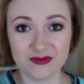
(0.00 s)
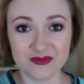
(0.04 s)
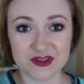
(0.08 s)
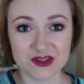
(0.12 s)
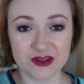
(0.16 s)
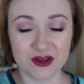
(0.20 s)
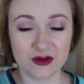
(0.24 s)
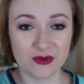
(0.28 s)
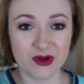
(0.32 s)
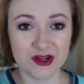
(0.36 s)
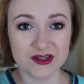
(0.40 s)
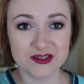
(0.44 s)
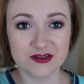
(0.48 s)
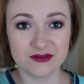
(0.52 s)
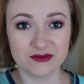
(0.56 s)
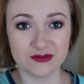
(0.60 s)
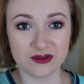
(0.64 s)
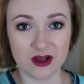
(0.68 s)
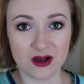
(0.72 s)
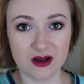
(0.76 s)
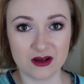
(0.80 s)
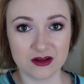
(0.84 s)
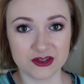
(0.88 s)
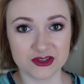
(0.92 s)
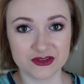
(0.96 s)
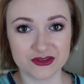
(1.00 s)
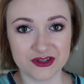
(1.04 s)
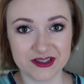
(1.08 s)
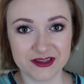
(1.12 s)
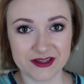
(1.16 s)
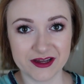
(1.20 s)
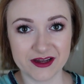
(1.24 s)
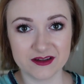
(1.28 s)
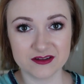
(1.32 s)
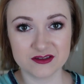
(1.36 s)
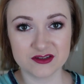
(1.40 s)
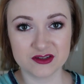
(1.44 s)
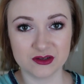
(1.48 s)
So I wanted to vlog during
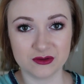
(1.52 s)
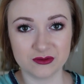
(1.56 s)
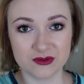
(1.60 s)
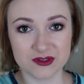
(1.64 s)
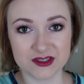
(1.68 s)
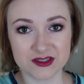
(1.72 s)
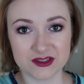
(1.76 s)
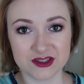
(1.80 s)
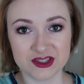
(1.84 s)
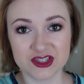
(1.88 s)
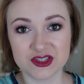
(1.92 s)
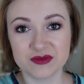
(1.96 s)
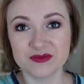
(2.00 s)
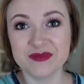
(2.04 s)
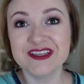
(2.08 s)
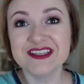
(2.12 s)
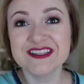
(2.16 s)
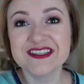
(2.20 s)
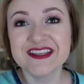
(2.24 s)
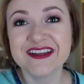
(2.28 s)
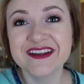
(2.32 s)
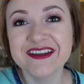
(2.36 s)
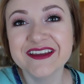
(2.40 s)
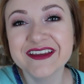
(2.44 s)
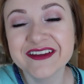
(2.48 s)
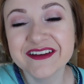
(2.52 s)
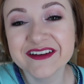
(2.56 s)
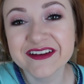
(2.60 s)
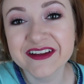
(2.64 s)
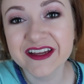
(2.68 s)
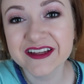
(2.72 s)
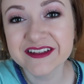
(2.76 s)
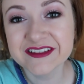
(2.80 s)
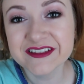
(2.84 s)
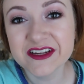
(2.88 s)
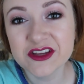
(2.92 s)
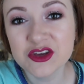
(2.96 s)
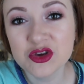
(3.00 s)
that so it wasn't just me sitting here
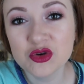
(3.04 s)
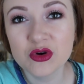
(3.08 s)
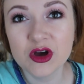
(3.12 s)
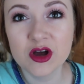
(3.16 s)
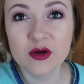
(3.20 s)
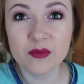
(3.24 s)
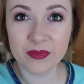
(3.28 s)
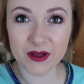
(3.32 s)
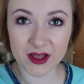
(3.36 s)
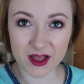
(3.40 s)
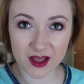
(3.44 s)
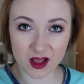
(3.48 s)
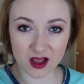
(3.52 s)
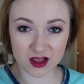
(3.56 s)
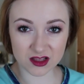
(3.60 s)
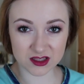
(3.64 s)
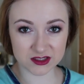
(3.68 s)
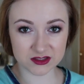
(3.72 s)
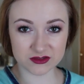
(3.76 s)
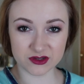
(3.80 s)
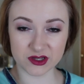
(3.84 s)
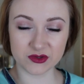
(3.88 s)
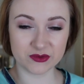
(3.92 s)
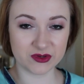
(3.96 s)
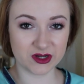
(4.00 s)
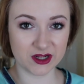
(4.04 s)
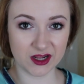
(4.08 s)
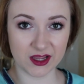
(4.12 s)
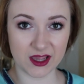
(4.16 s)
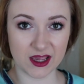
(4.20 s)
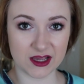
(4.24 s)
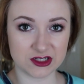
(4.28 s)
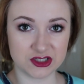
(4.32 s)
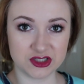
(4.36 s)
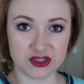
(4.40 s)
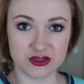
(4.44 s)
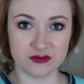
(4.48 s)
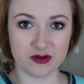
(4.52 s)
catching you up, but also I want to
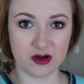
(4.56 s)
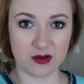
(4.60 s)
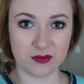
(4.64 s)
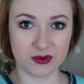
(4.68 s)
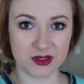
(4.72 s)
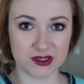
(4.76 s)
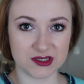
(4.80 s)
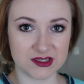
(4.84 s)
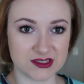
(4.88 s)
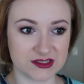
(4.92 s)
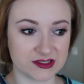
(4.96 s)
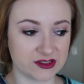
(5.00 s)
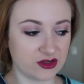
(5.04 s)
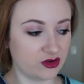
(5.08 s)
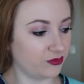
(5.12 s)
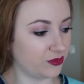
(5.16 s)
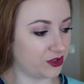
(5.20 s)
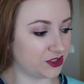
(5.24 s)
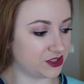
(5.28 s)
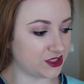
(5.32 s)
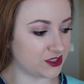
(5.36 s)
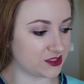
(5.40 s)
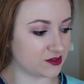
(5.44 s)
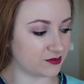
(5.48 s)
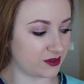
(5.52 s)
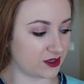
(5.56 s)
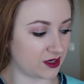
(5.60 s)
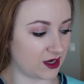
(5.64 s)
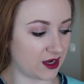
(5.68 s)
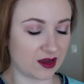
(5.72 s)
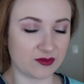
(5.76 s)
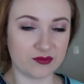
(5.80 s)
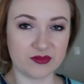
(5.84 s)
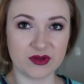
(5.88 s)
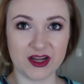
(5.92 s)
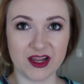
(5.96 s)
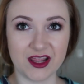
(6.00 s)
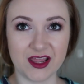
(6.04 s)
catch you up because so much has been
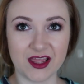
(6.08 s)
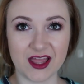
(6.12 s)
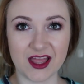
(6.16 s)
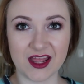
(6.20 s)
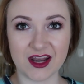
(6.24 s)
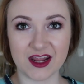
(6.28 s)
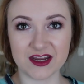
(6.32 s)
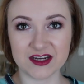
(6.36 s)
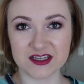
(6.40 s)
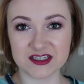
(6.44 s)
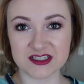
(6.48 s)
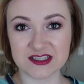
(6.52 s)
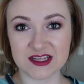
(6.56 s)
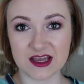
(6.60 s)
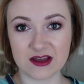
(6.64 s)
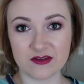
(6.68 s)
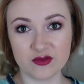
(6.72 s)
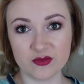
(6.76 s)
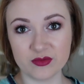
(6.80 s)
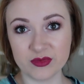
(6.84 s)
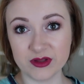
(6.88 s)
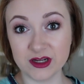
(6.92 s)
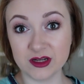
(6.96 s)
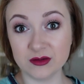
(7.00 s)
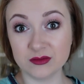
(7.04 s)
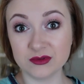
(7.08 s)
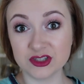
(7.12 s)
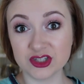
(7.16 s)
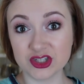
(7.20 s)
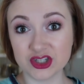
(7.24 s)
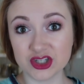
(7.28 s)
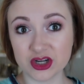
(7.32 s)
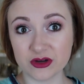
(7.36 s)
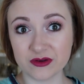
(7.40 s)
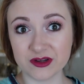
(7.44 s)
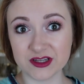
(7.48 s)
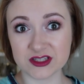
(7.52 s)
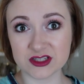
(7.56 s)
happening and I just haven't been able to
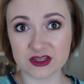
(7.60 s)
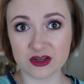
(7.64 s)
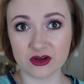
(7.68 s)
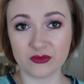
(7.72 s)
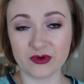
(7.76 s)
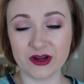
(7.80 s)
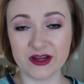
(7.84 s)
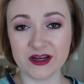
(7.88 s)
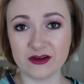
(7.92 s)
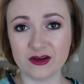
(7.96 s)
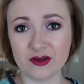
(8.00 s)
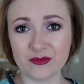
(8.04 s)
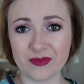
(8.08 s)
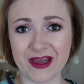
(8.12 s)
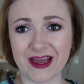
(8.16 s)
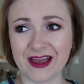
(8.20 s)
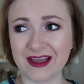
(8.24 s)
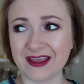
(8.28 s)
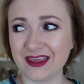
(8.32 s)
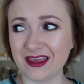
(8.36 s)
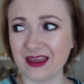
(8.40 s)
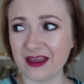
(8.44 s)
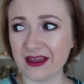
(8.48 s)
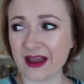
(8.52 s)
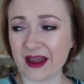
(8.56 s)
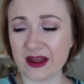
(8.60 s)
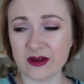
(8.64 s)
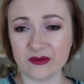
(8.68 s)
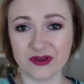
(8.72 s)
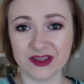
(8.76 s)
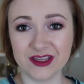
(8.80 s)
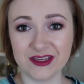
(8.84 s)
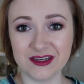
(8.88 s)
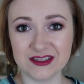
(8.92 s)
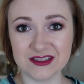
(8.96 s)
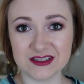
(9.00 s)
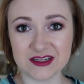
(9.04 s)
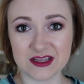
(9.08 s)
show it. So right now I'm packing. I
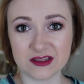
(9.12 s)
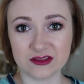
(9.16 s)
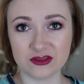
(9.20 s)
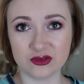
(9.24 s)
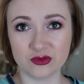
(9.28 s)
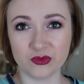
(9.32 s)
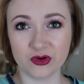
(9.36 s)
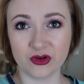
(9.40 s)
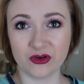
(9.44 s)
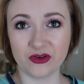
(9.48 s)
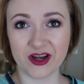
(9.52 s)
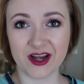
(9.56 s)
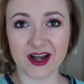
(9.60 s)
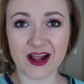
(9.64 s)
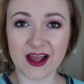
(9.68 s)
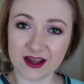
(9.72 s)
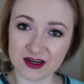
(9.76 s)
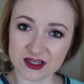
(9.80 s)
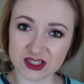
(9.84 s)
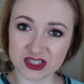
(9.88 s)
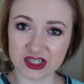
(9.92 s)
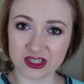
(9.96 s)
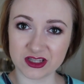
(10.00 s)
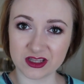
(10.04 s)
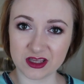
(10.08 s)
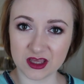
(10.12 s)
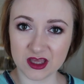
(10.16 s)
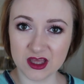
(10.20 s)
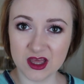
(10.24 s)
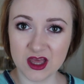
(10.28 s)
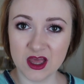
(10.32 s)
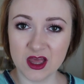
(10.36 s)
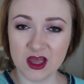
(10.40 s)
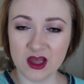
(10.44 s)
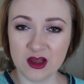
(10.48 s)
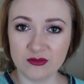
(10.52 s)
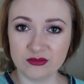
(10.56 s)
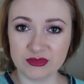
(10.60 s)
really need to hit the road and actually
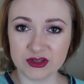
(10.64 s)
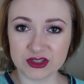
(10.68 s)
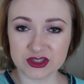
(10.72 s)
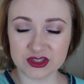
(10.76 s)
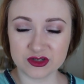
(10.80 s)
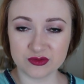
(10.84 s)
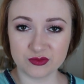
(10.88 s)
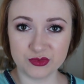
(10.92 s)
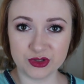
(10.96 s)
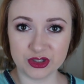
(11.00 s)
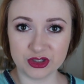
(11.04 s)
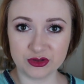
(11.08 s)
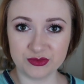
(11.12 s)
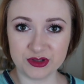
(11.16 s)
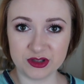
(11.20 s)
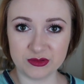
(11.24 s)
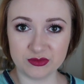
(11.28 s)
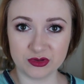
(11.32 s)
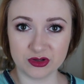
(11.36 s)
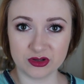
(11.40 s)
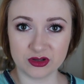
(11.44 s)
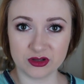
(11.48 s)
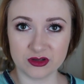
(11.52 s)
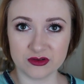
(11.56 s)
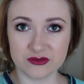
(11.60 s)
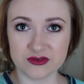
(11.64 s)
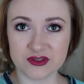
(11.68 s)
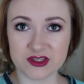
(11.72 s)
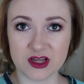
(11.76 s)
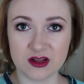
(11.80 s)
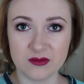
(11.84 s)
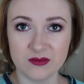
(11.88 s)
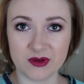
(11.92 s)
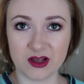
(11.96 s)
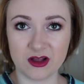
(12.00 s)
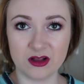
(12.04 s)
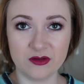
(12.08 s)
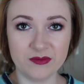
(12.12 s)
put some real people clothes
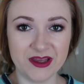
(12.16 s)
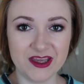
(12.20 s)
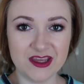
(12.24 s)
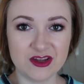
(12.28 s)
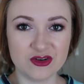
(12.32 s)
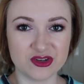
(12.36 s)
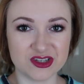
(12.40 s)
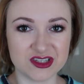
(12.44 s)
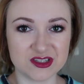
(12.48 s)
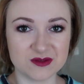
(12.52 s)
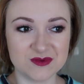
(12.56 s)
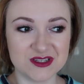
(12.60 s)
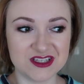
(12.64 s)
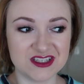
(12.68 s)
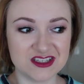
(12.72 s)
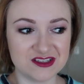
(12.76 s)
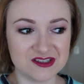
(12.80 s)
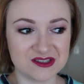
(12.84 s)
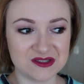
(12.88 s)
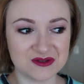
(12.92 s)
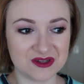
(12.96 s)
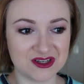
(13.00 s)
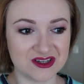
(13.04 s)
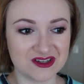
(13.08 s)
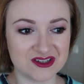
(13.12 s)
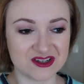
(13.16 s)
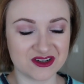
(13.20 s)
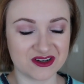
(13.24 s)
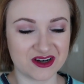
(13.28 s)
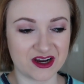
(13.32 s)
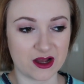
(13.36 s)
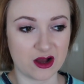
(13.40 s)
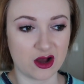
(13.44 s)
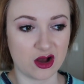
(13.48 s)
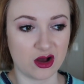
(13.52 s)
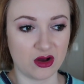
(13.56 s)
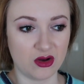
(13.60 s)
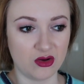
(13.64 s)
on, but all my Christmassy sweaters are
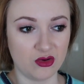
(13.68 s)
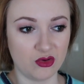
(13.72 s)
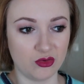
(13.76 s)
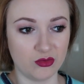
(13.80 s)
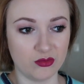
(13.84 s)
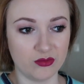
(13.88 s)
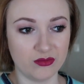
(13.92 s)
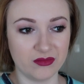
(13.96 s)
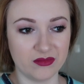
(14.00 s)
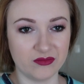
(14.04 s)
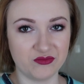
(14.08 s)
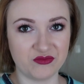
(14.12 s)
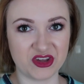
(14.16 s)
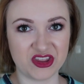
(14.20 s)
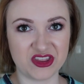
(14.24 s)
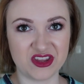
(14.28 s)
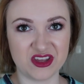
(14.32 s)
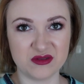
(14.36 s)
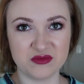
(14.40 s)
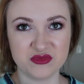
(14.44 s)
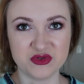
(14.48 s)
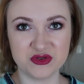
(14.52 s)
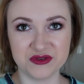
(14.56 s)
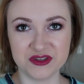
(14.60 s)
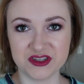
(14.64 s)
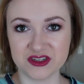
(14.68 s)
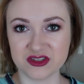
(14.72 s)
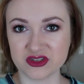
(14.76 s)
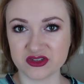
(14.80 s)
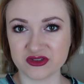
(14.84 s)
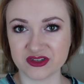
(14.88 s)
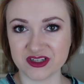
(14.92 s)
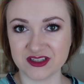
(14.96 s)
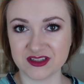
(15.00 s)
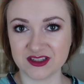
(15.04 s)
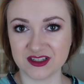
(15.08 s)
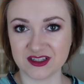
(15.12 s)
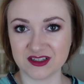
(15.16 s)
at home. I think I'm going
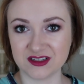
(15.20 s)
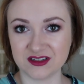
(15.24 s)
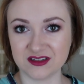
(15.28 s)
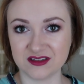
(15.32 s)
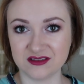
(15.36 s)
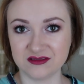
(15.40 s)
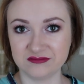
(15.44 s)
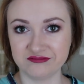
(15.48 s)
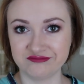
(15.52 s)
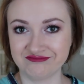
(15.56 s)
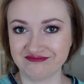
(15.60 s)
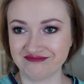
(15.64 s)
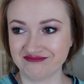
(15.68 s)
straight there.